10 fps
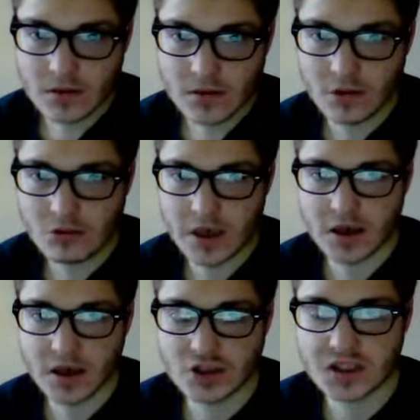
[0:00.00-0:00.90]

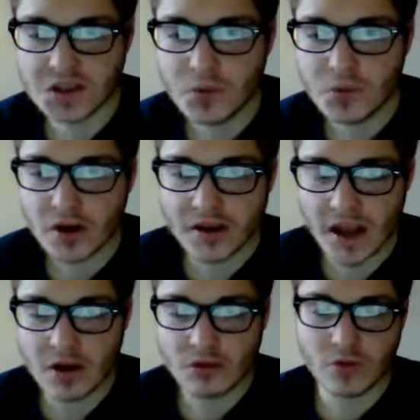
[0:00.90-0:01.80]
Okay, just to point
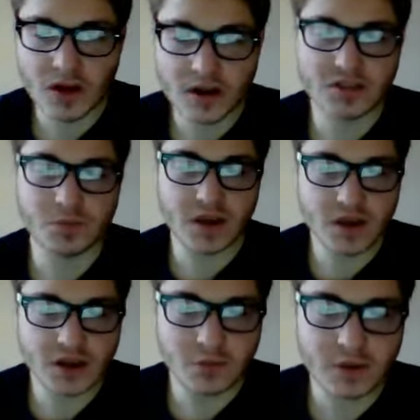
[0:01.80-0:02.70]
out, one, to be
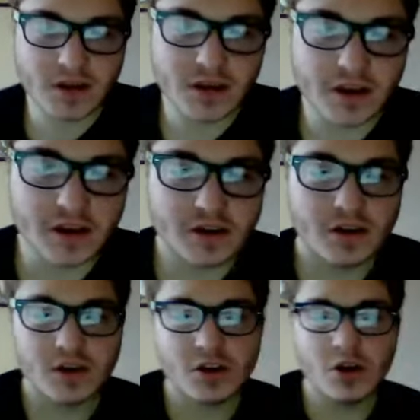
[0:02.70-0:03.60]
a comedian,
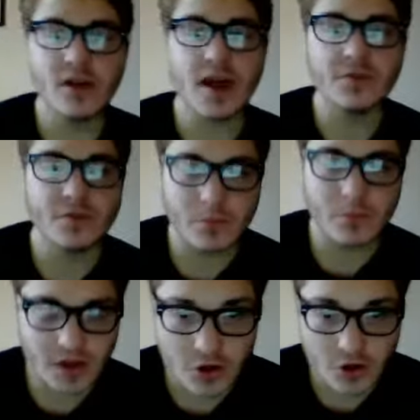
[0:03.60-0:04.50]
you don't have to
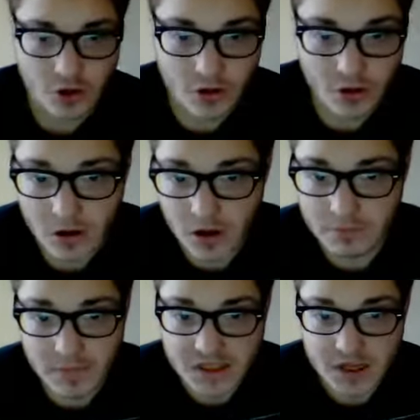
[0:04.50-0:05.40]
make your
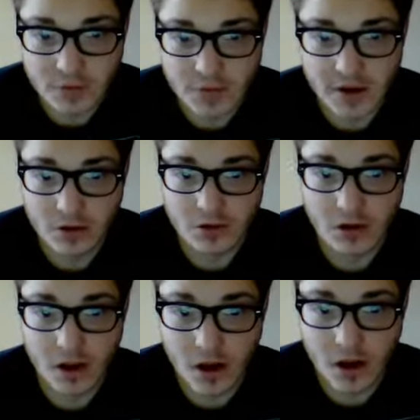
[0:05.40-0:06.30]

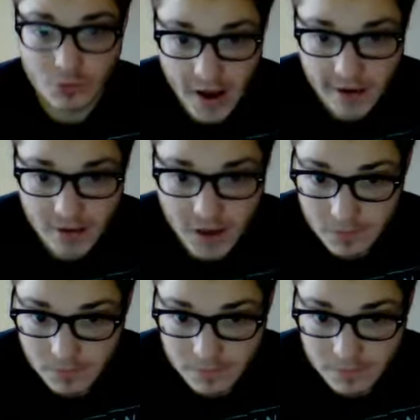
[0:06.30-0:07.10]
material a rally.